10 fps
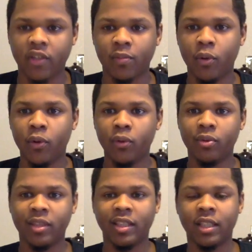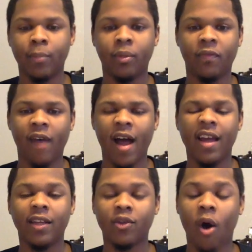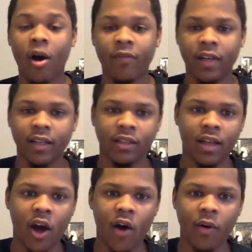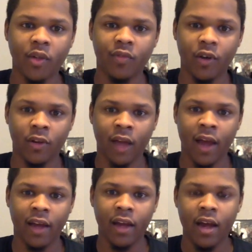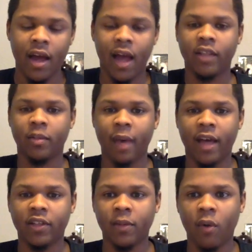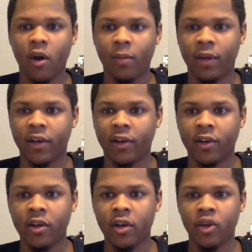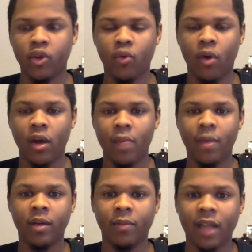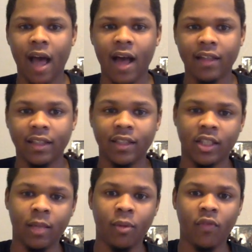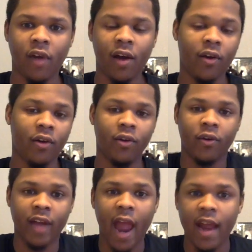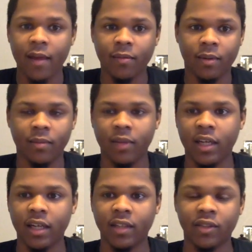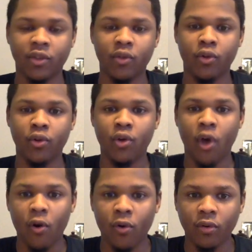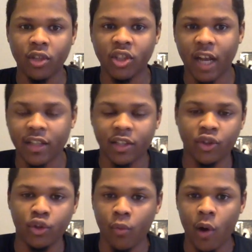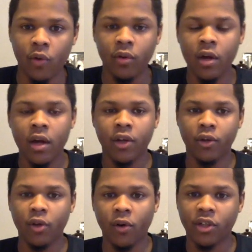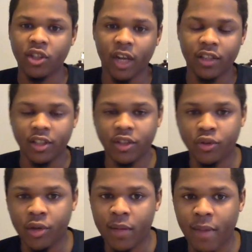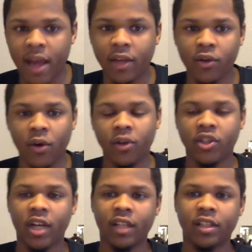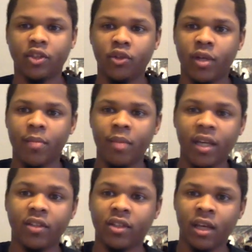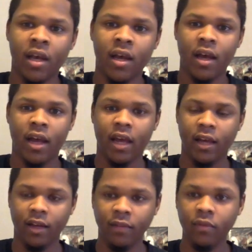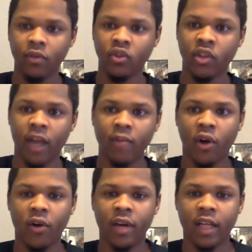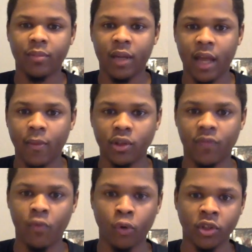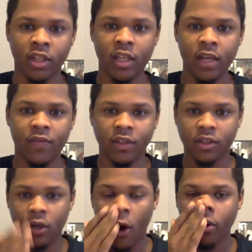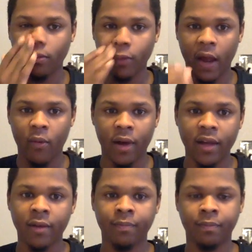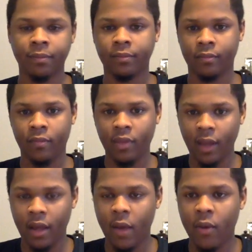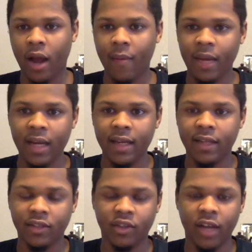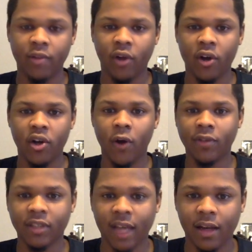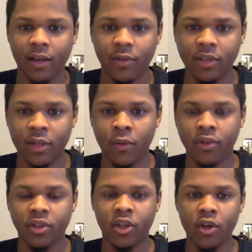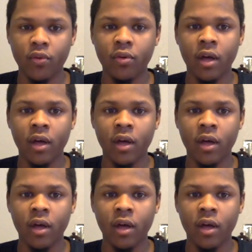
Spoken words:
moves and simplifying his offense. And I always felt like as a basketball player, you want to minimalize and simplify your game because you know the shots that you want, you know the shots that you can make, you know the shots that you can miss. And James Harden has been able to force the defense to guard him that way. And what I mean is James Harden knows exactly what he wants to do.